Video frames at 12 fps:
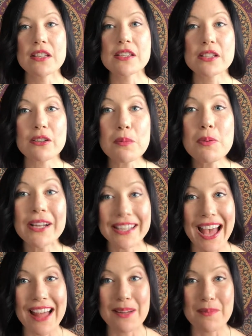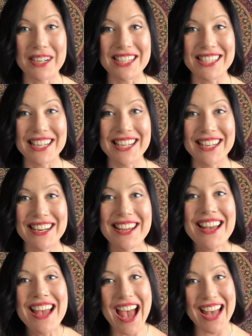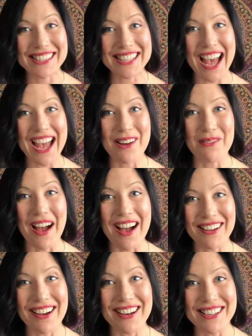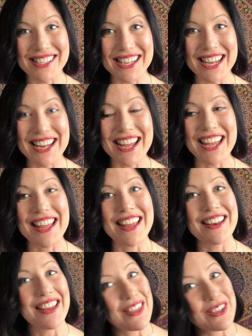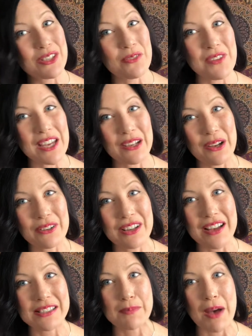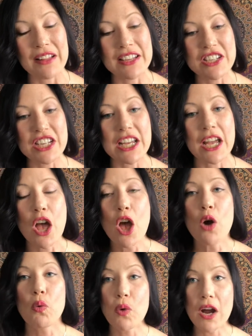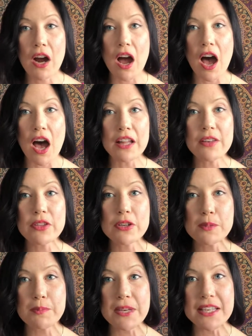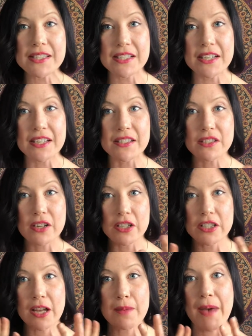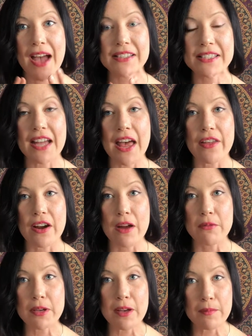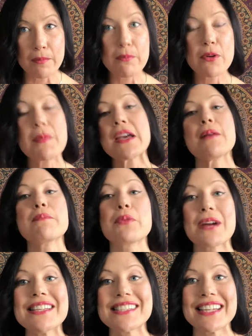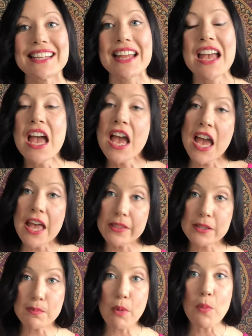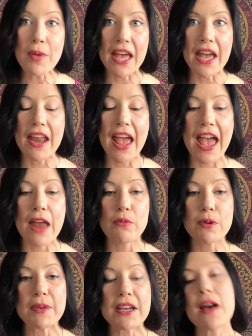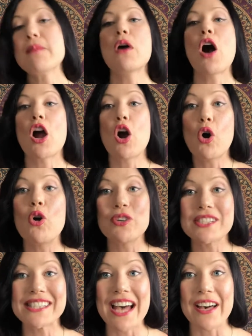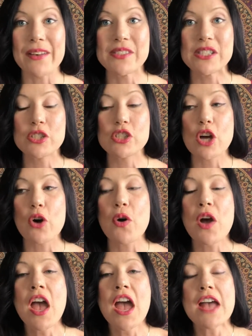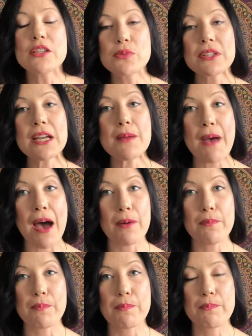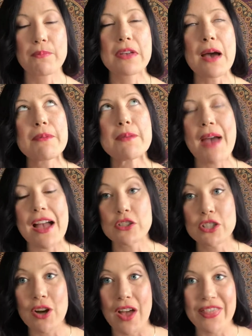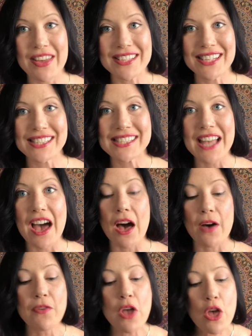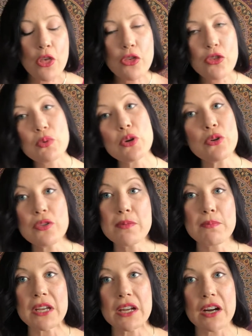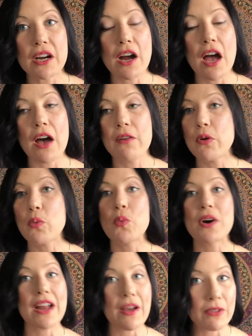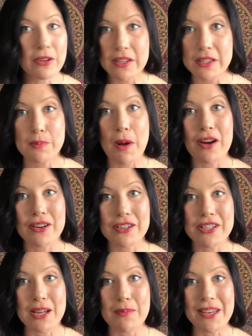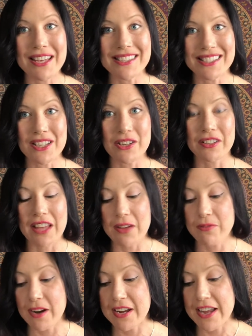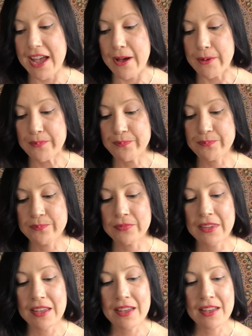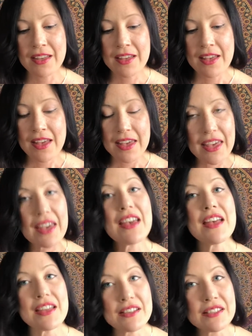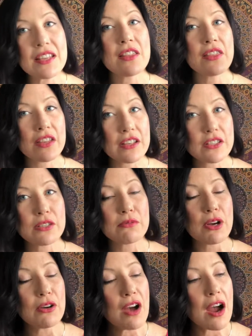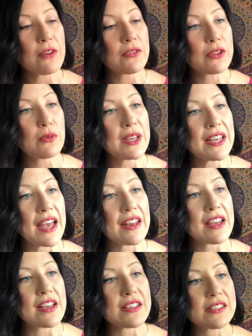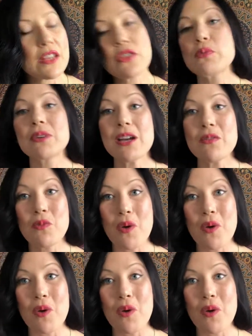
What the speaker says: 0-point calibration, as Kaya Ra calls it in the Sophia Code cosmology, where all of those pieces start to come back together and we become present in this moment and we become our whole selves. So it's really about coming back to your authentic self through the mirror of whatever this partnership is in your life right now. And the tarot card for the weekend is the 3 of